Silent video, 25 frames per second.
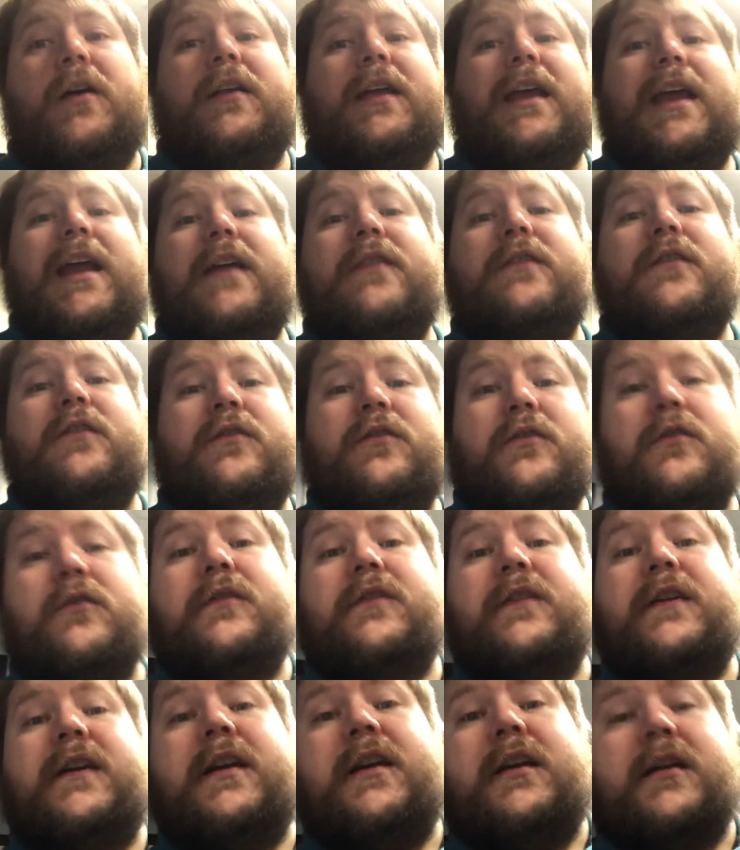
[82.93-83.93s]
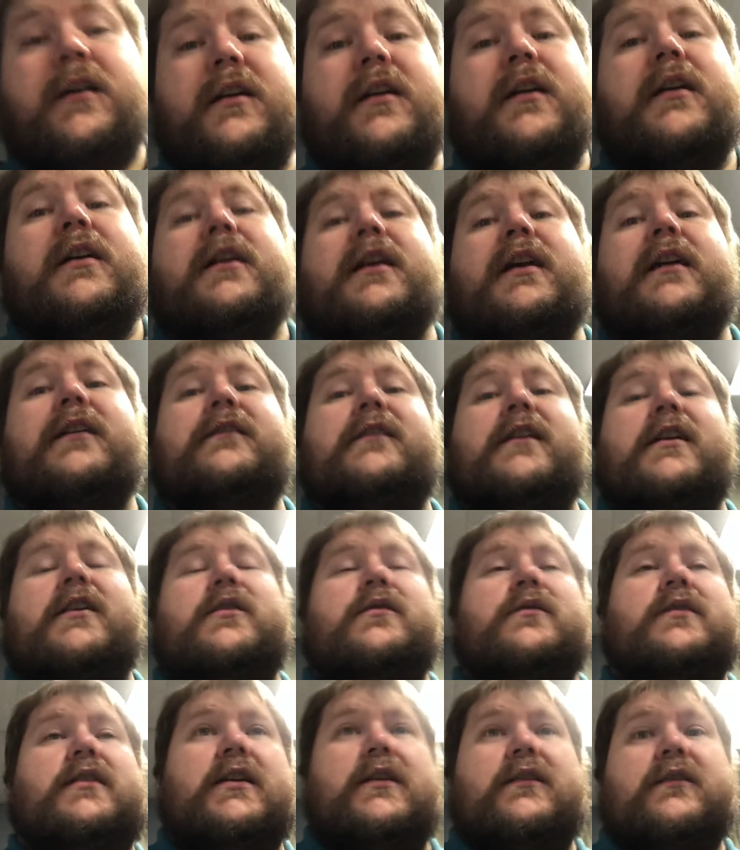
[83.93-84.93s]
And the third thing is that you
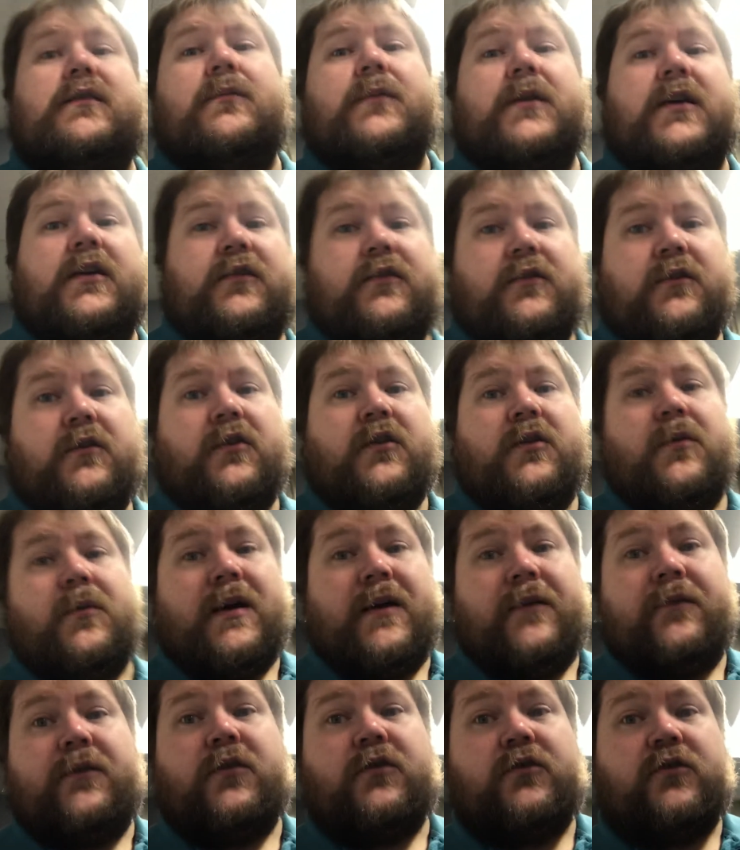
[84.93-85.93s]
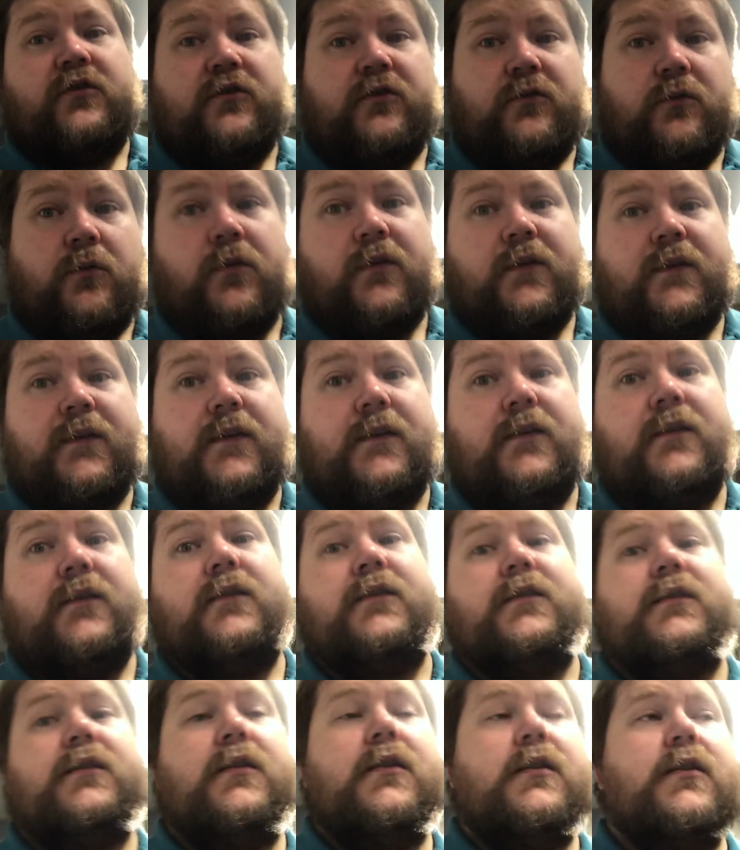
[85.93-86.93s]
need to make sure you have your sources